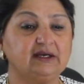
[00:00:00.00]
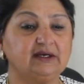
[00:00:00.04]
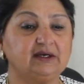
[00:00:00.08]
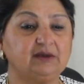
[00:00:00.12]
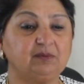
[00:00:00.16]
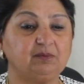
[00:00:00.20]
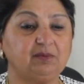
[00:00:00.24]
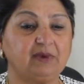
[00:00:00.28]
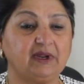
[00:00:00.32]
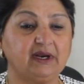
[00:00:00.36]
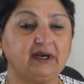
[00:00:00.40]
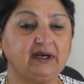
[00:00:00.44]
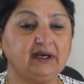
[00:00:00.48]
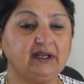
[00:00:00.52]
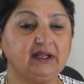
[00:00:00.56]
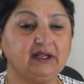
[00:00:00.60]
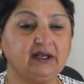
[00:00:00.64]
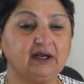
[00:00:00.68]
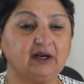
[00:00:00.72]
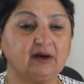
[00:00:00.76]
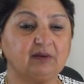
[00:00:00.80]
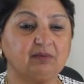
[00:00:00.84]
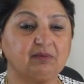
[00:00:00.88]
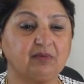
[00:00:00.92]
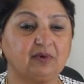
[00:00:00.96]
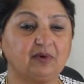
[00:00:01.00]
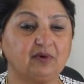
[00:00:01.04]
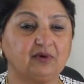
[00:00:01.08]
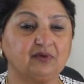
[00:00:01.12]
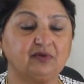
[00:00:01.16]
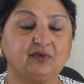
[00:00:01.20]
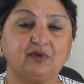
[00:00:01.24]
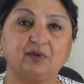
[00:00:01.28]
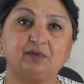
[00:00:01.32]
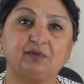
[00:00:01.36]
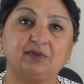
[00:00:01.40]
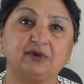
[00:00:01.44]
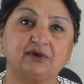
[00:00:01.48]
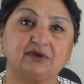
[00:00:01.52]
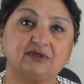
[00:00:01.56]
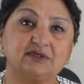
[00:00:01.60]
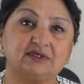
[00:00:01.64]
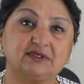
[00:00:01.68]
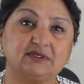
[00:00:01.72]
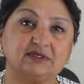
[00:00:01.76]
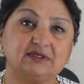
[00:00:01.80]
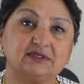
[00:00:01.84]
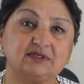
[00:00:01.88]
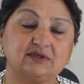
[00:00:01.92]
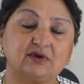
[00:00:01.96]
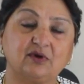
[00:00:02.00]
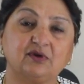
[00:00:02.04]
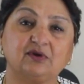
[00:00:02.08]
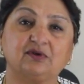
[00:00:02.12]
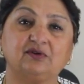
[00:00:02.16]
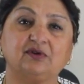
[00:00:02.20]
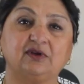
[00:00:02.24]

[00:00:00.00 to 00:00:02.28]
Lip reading: depending upon the person's or